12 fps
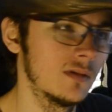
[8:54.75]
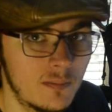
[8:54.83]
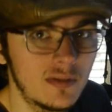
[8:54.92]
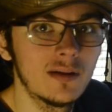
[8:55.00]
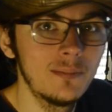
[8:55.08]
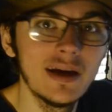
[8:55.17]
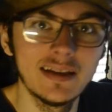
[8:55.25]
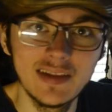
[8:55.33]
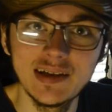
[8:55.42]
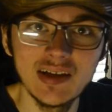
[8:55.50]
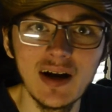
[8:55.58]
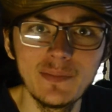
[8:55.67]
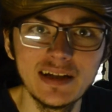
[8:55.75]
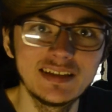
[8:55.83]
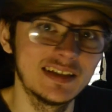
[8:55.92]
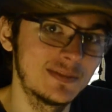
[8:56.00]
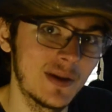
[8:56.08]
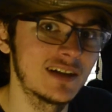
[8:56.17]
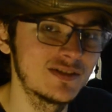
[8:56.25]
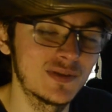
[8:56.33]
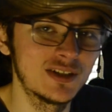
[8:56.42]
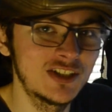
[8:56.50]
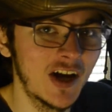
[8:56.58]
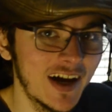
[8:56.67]
the entire main 6 minus
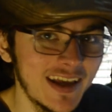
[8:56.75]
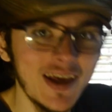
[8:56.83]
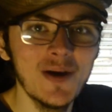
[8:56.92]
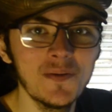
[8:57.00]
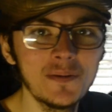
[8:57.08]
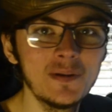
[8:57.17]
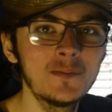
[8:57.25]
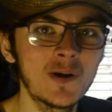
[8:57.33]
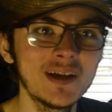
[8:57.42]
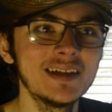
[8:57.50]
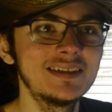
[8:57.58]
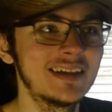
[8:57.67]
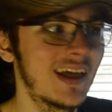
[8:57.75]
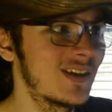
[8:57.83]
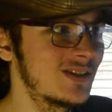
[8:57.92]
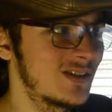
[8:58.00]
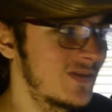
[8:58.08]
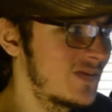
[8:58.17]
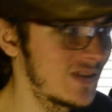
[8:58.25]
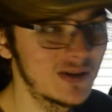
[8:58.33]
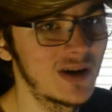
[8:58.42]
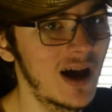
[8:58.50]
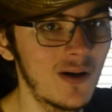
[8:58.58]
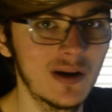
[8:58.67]
Fluttershy would be working together to figure
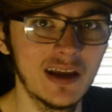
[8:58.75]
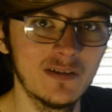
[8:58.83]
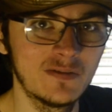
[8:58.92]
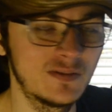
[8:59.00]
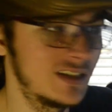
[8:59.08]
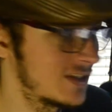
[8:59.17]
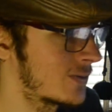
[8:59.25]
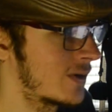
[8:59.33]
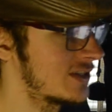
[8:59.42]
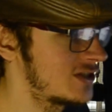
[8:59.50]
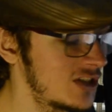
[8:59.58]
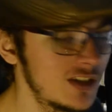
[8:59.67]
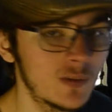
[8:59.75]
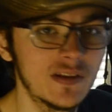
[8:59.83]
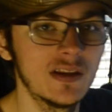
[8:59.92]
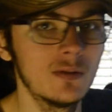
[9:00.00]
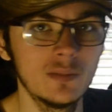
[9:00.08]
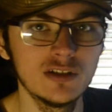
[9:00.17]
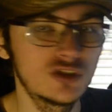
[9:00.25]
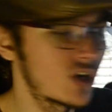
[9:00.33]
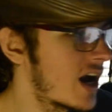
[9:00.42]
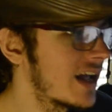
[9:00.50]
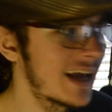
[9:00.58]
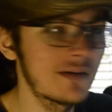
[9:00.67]
out if Discord is genuine. They would be
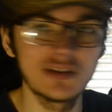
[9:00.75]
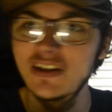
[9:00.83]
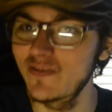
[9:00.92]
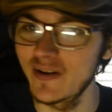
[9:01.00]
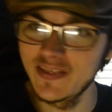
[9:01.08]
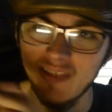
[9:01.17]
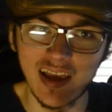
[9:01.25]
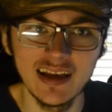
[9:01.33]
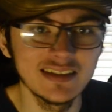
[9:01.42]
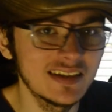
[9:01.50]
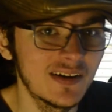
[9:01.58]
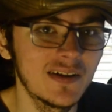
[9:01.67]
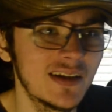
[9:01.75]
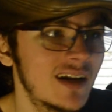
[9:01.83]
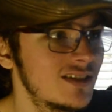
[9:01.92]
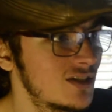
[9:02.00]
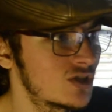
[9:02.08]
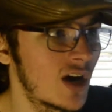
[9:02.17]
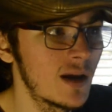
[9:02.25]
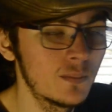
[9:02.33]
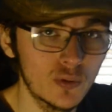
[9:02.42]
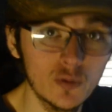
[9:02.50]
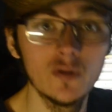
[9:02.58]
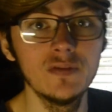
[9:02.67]
trying out different things here and there to try and
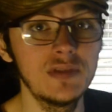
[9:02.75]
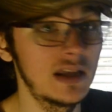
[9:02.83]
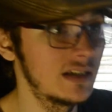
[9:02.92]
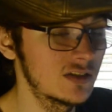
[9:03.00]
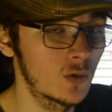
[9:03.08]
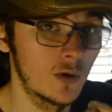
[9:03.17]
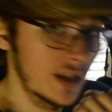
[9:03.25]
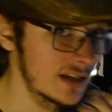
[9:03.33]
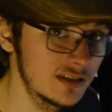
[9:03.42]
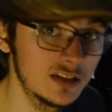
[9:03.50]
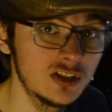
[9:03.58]
prove that Discord isn't